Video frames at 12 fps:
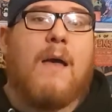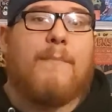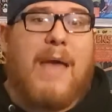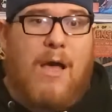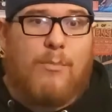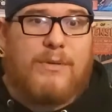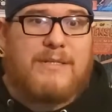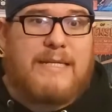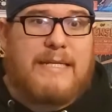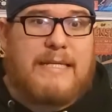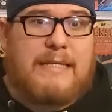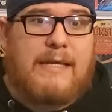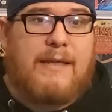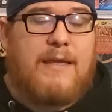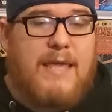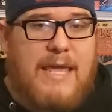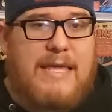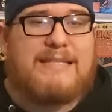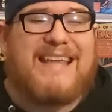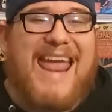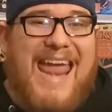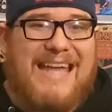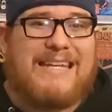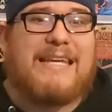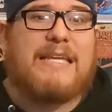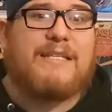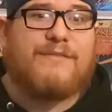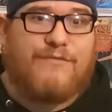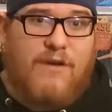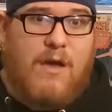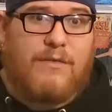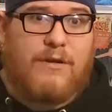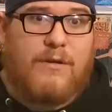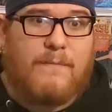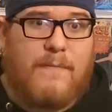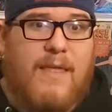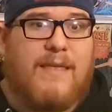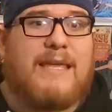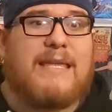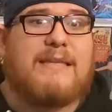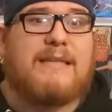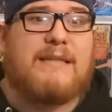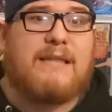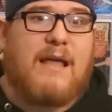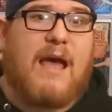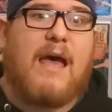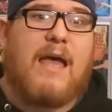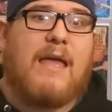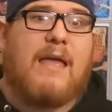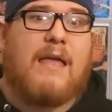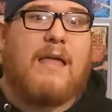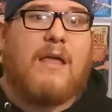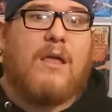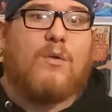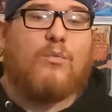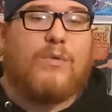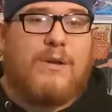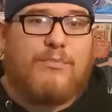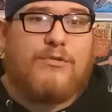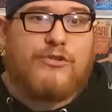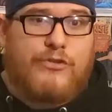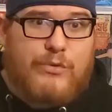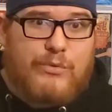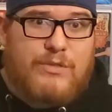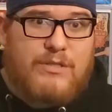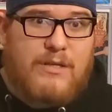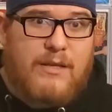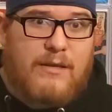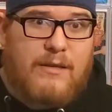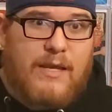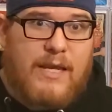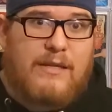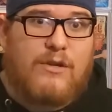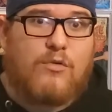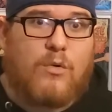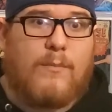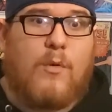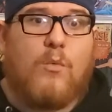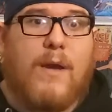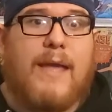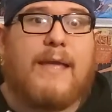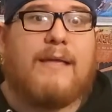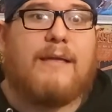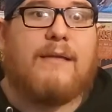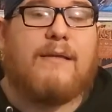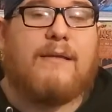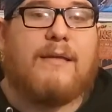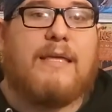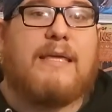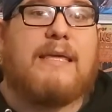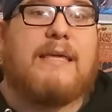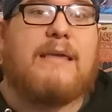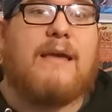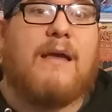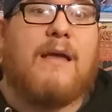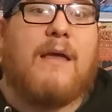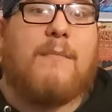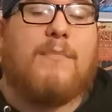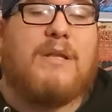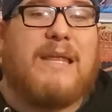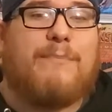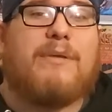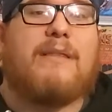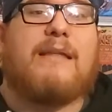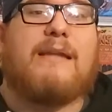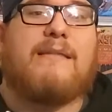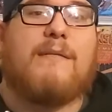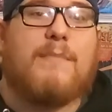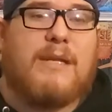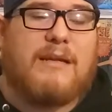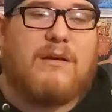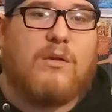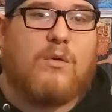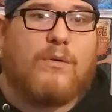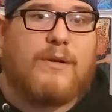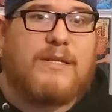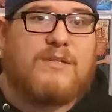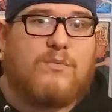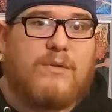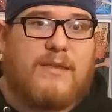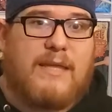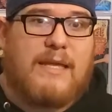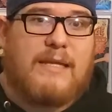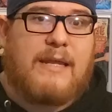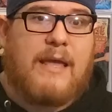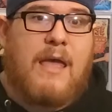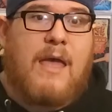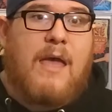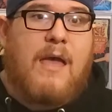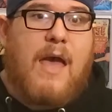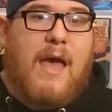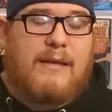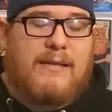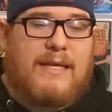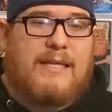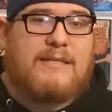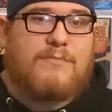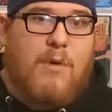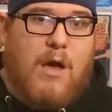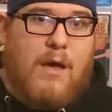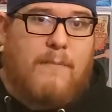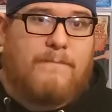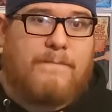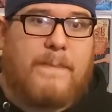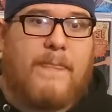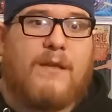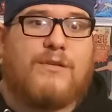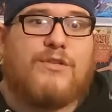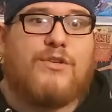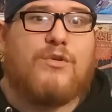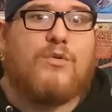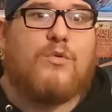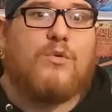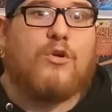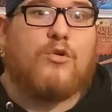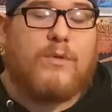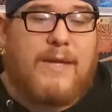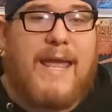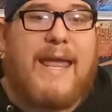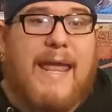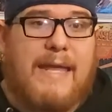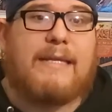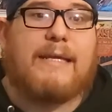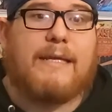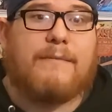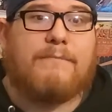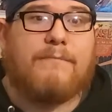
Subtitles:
Palpatine is Anakin's father. He did not reproduce in a normal way. He manipulated the midichlorians within Anakin's mom to create Anakin.